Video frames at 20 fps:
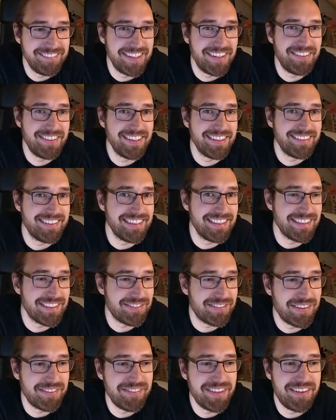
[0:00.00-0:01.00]
various
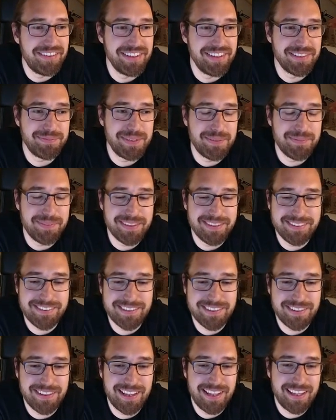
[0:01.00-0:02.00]
hints from various people.
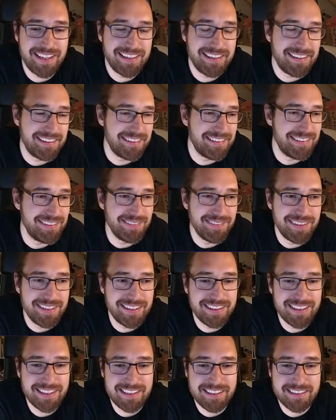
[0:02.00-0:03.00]
So like
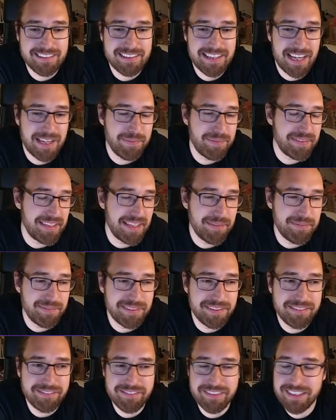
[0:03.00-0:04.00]
doing like
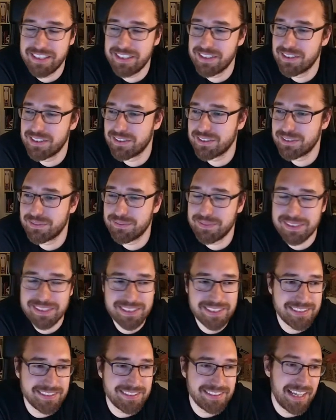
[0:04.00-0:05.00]
timestamps in videos
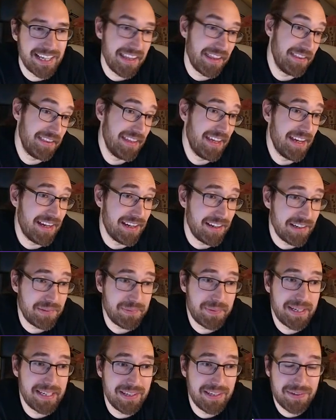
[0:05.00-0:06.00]
because they are
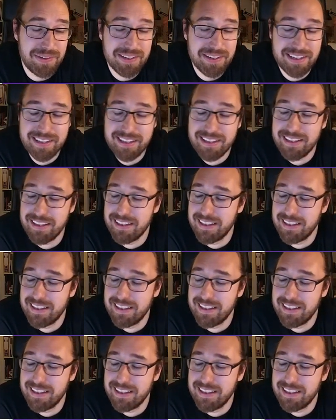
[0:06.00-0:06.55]
quite long,